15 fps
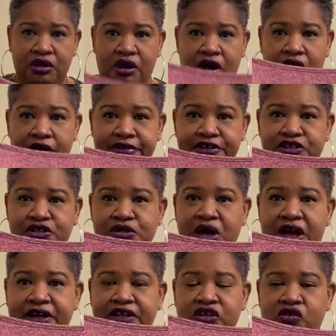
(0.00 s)
I already
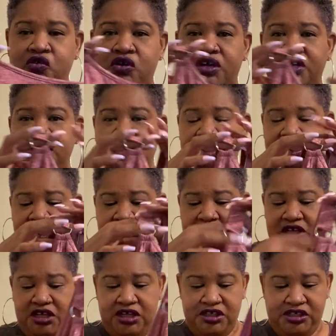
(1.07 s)
tried it on. It
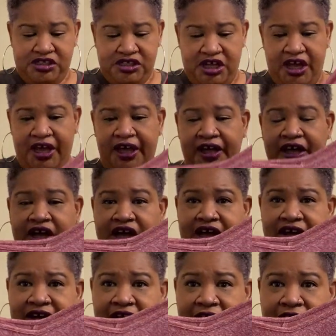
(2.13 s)
is a
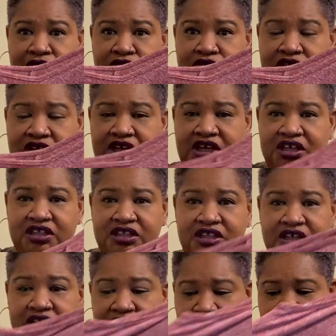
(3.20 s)
cutout in
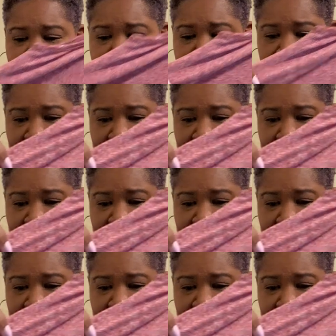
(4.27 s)
the